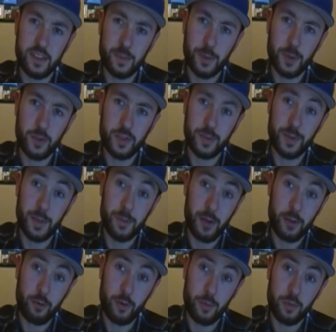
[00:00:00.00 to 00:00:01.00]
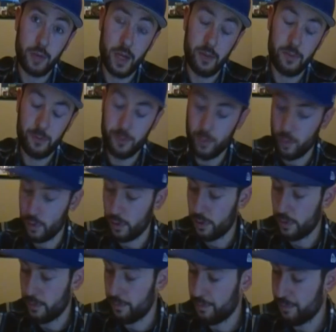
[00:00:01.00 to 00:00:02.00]
is supposed to be in Metroid Prime
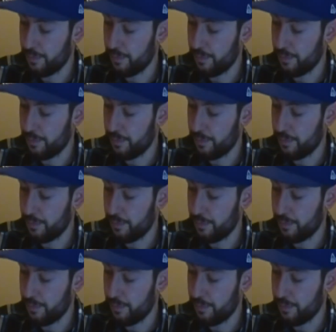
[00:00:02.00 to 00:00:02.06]
4.